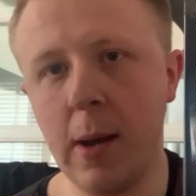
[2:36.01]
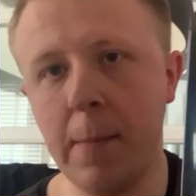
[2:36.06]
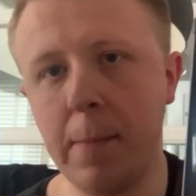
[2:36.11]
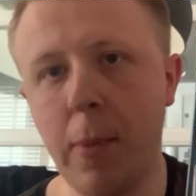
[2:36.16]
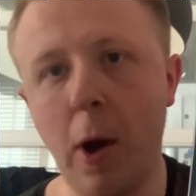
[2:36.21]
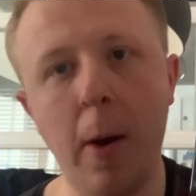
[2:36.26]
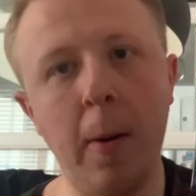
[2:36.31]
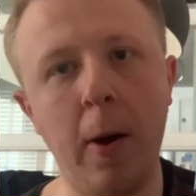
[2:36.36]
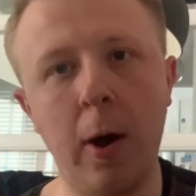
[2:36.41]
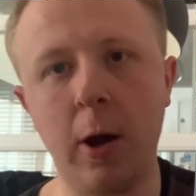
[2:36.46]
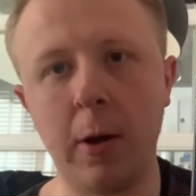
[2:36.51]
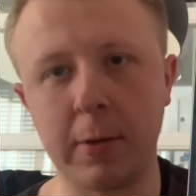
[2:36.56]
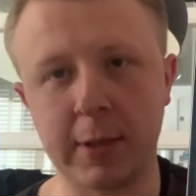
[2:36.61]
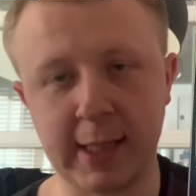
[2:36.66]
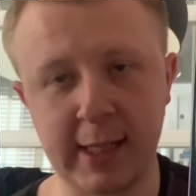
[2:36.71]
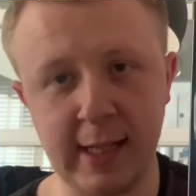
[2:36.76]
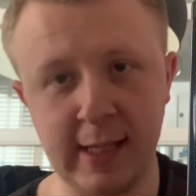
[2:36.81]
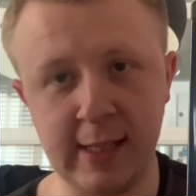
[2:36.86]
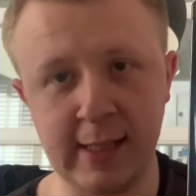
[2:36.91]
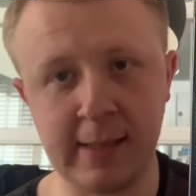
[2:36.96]
Bob
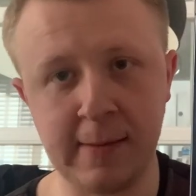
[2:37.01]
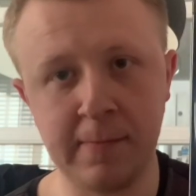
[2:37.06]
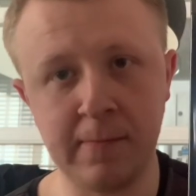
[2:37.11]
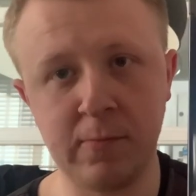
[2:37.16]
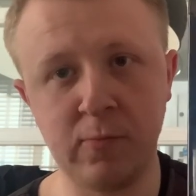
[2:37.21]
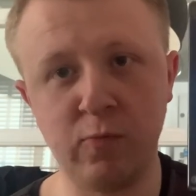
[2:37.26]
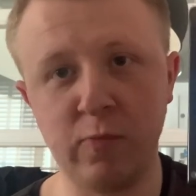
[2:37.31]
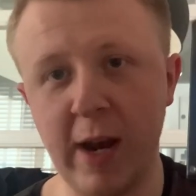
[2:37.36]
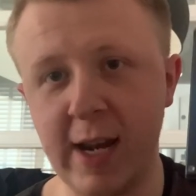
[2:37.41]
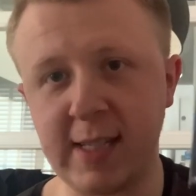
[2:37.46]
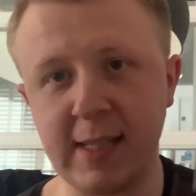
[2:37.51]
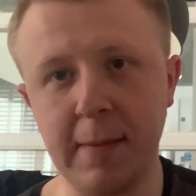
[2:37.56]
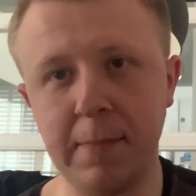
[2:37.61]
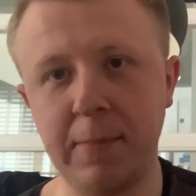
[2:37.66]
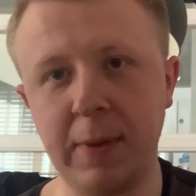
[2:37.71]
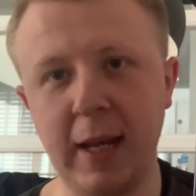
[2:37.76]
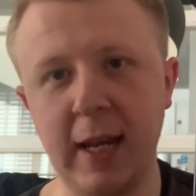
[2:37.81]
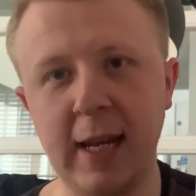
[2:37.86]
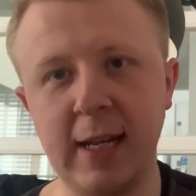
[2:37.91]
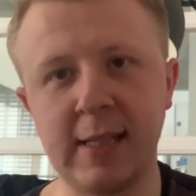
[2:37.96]
Hoskins, rest in
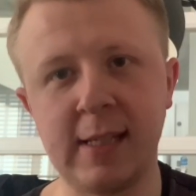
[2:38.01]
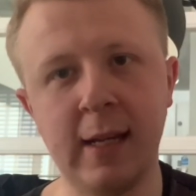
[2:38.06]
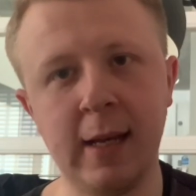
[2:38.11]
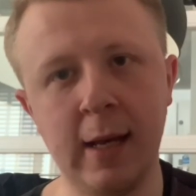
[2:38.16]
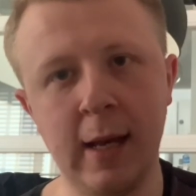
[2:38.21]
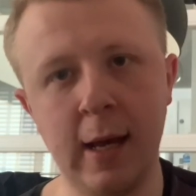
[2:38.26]
peace.